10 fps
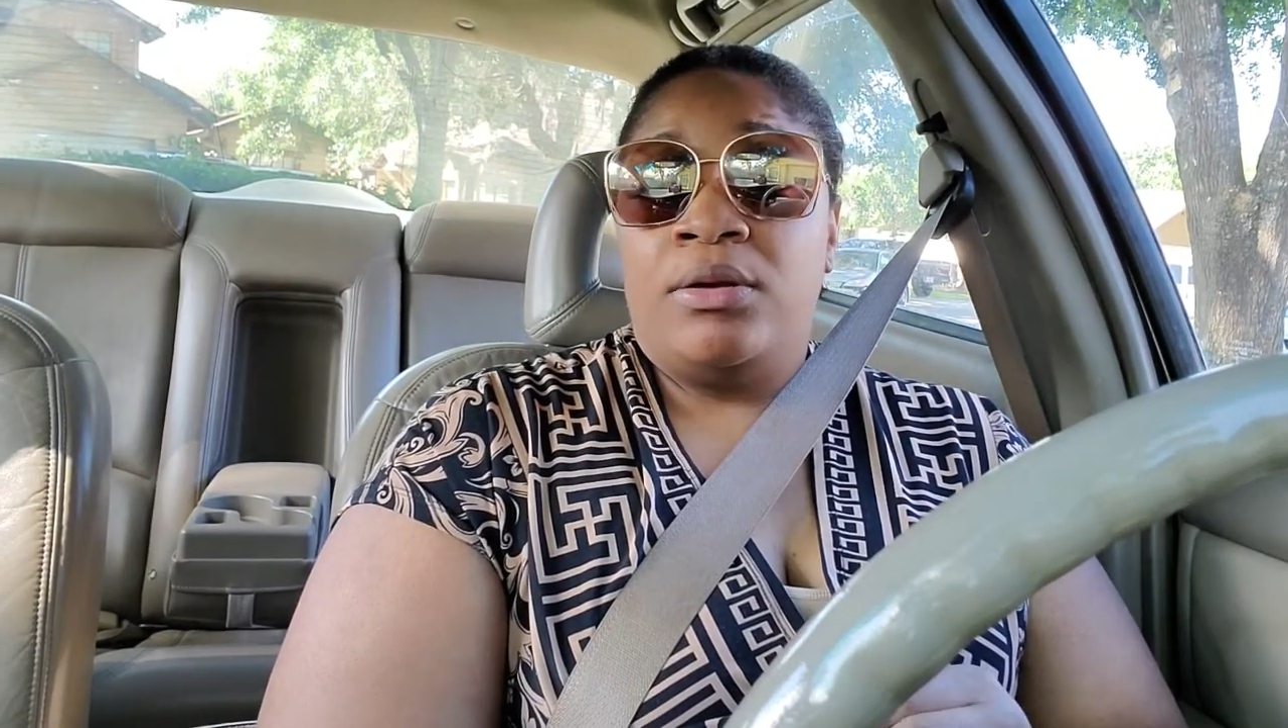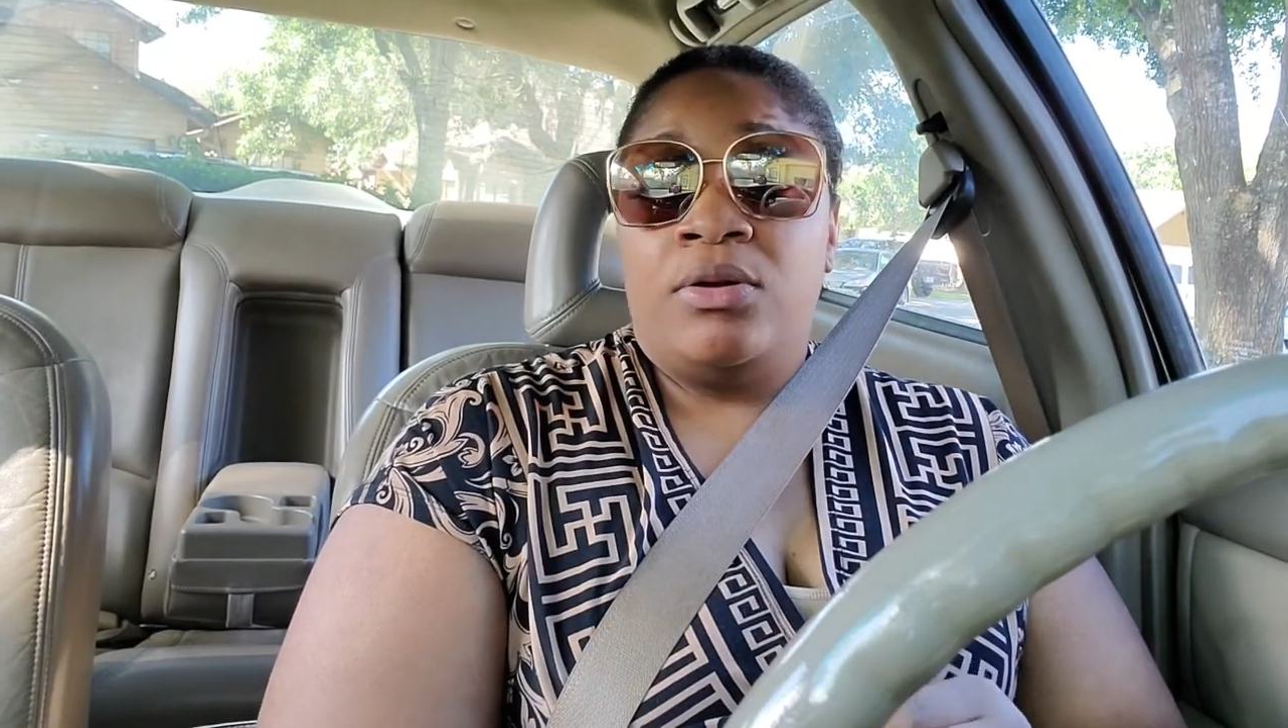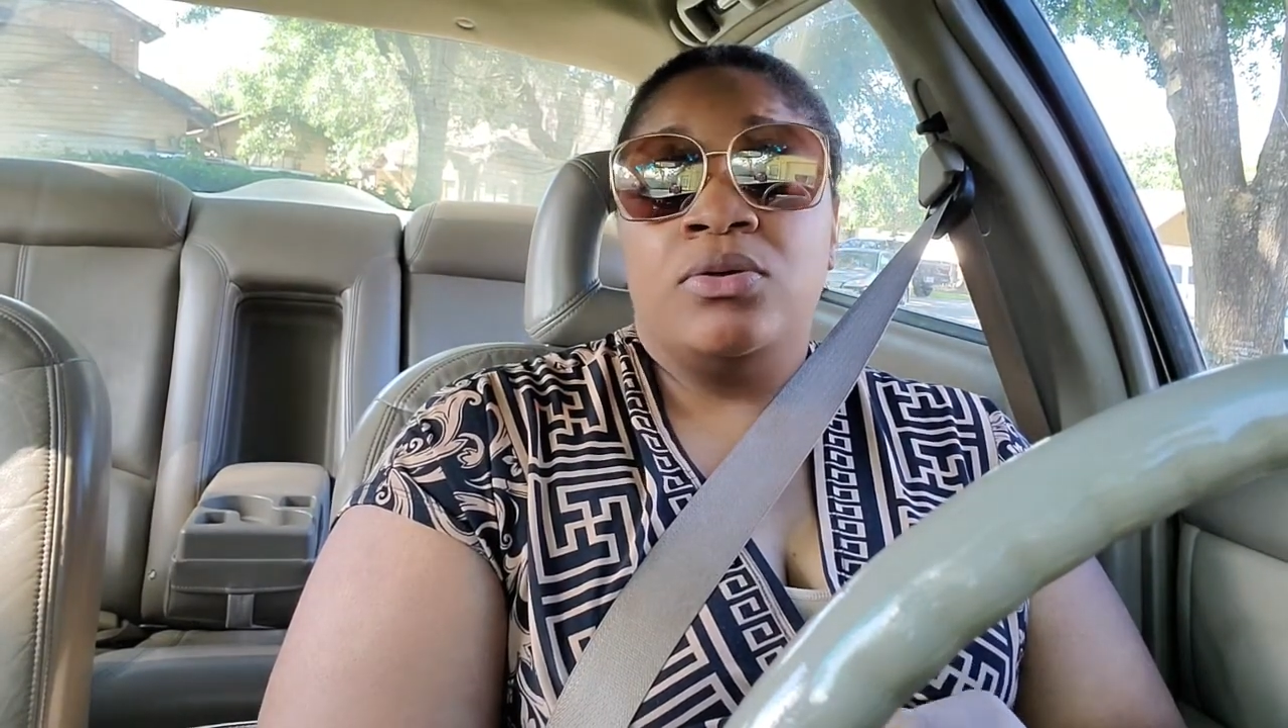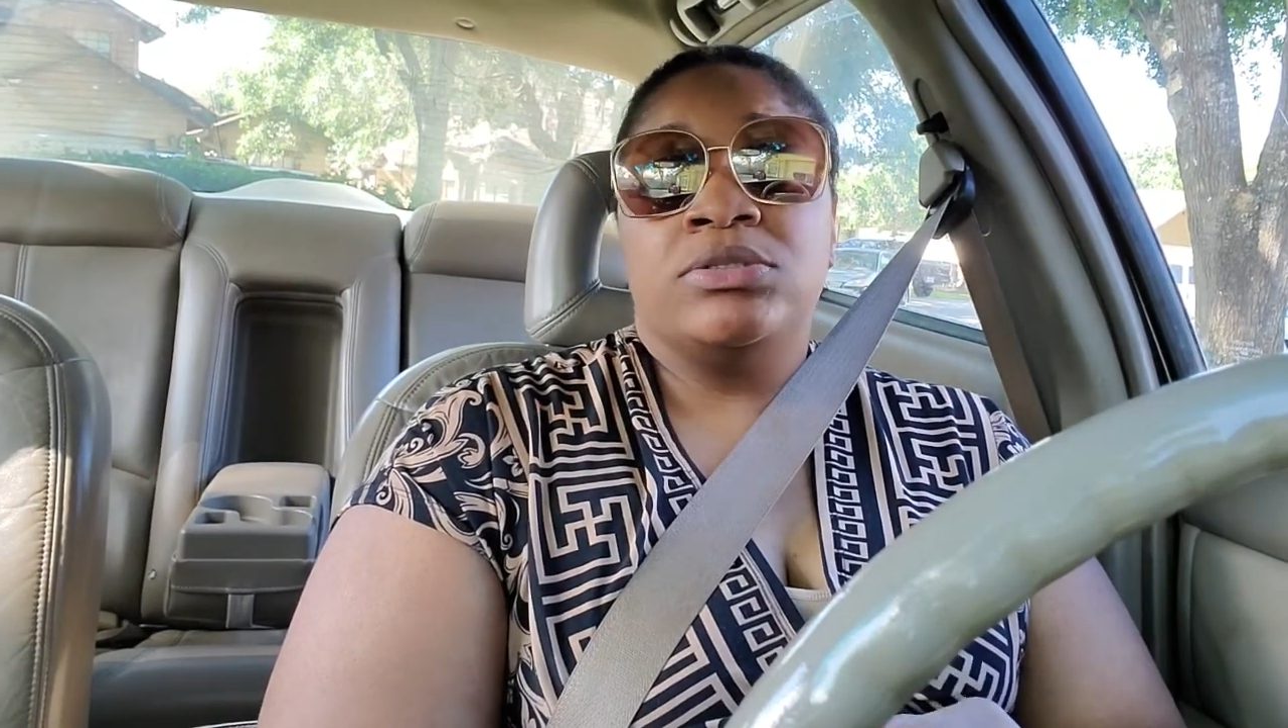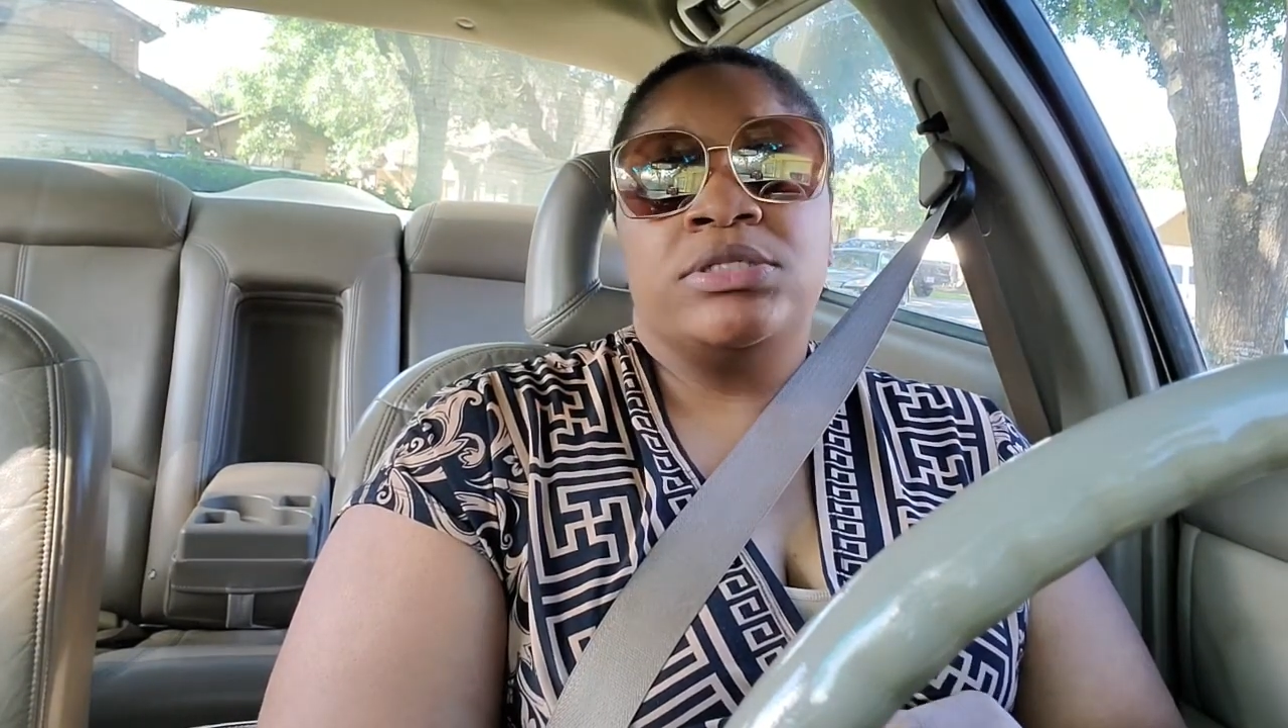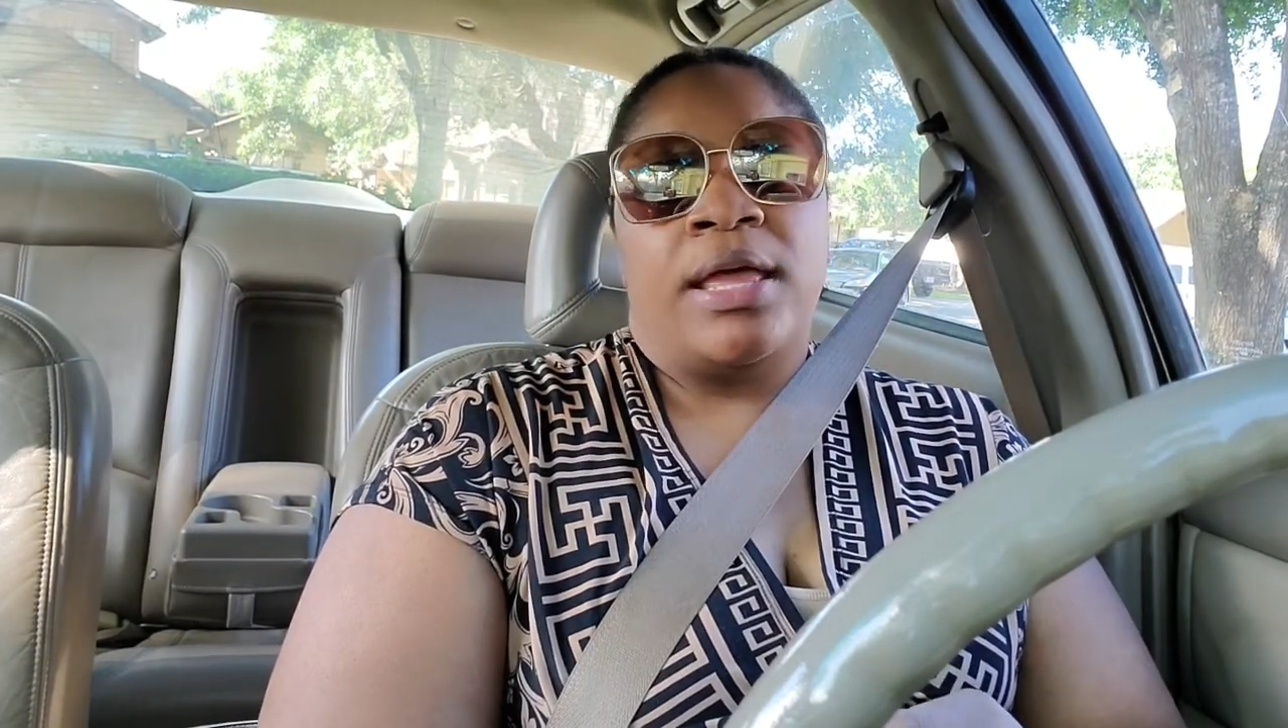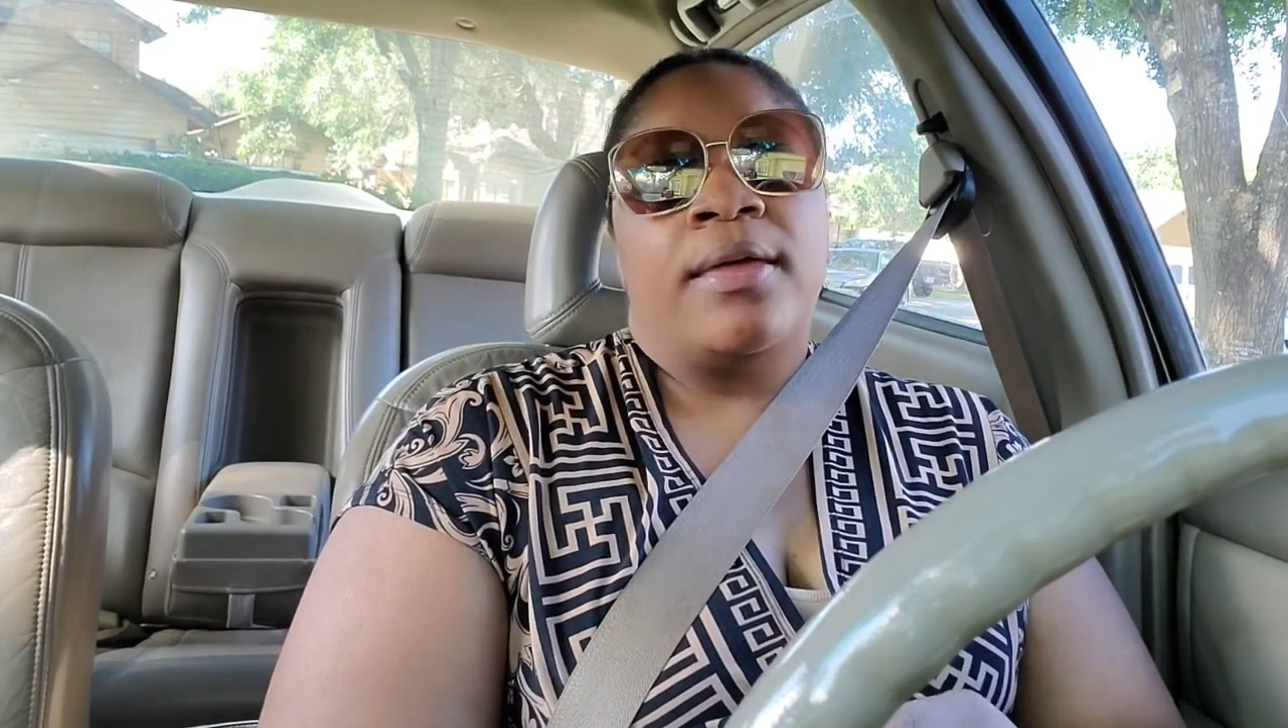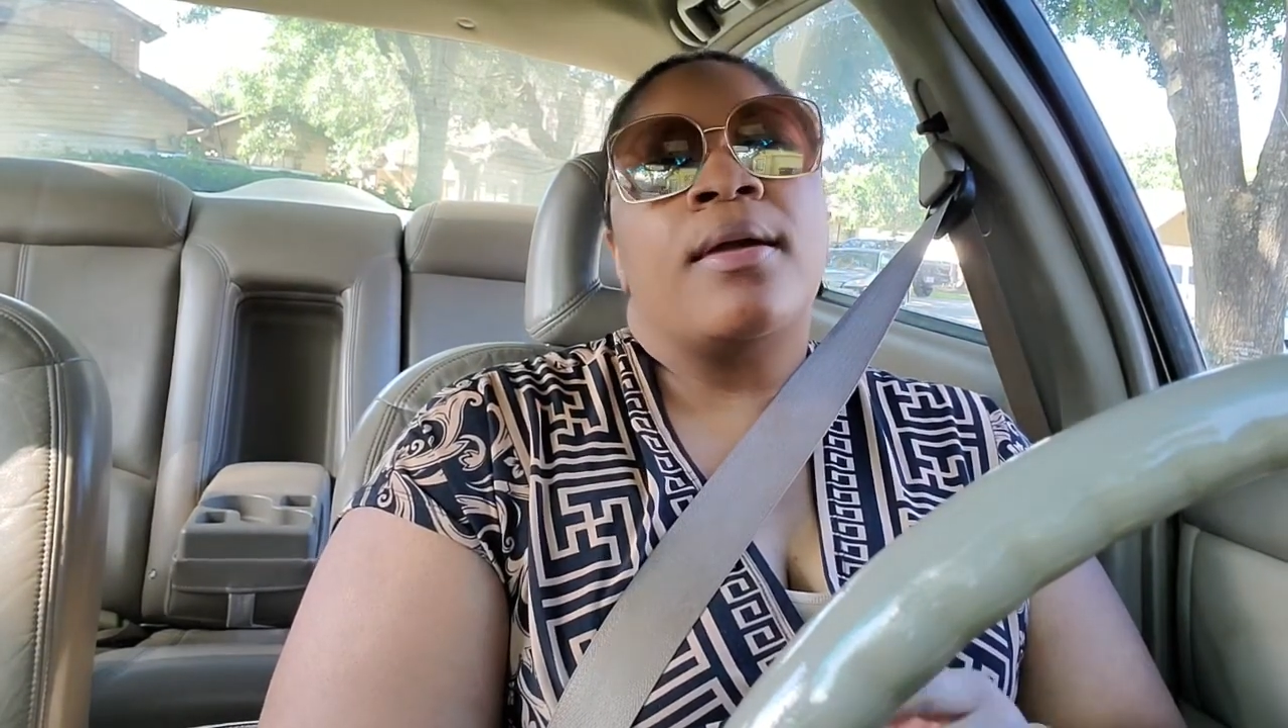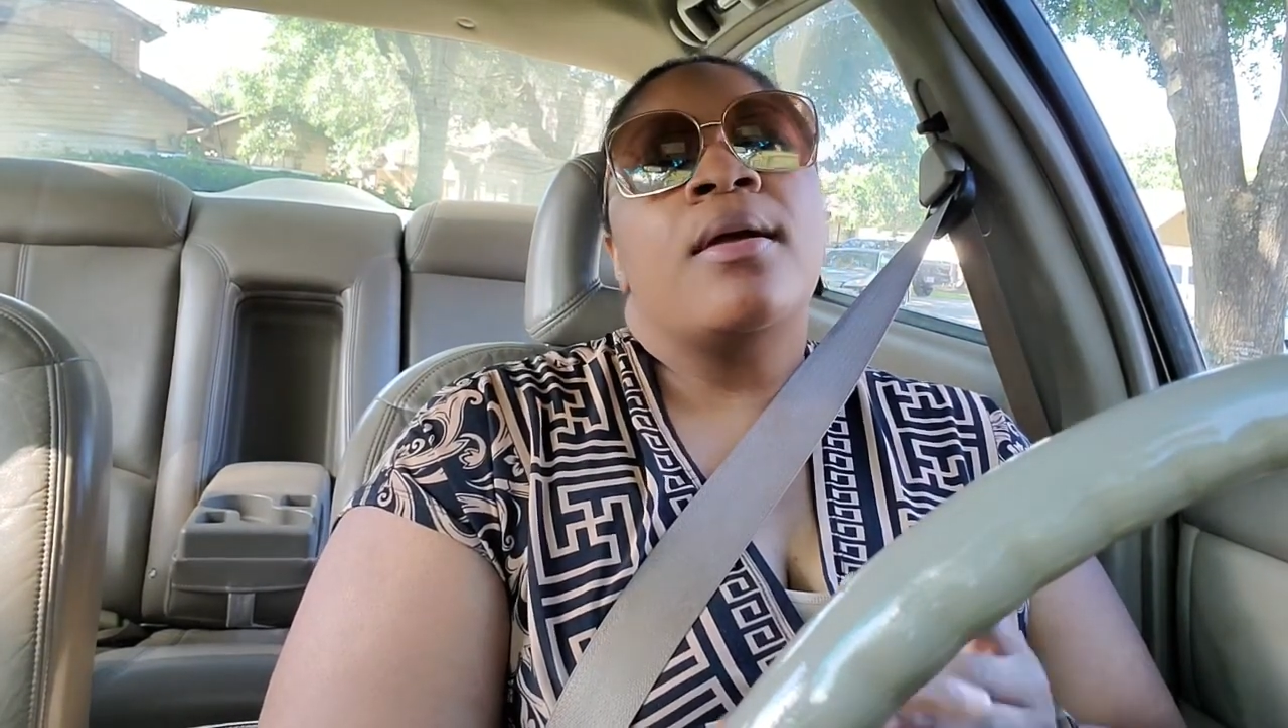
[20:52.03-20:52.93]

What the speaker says: knows, like,